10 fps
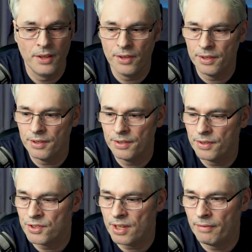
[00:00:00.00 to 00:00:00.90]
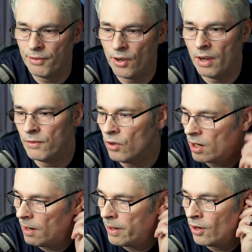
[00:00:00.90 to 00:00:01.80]
The, the, the stuff that I've
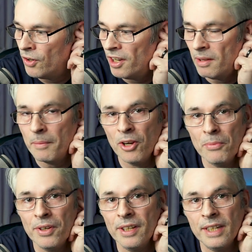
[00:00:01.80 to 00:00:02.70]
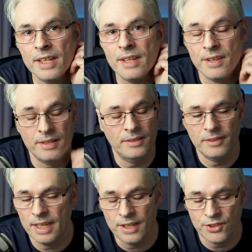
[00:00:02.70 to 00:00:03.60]
got going on at the moment, it, it,
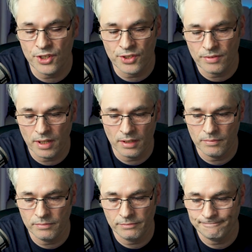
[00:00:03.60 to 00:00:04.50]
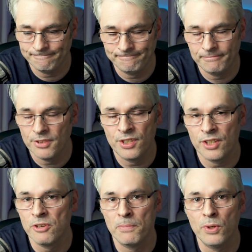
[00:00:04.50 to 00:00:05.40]
it's just
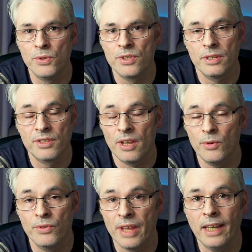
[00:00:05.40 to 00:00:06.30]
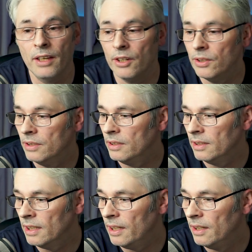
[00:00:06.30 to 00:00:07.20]
such a boost. So thank you.
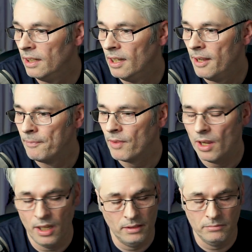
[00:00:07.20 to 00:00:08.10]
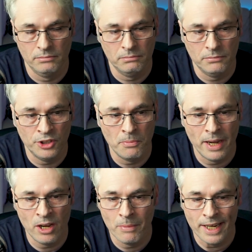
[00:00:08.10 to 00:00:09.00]
You know, you
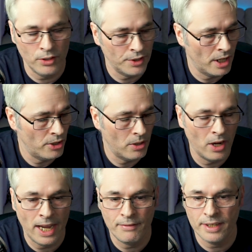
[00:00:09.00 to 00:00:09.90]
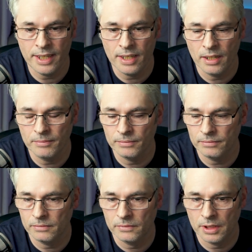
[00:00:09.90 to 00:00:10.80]
may or may not know, I have a um,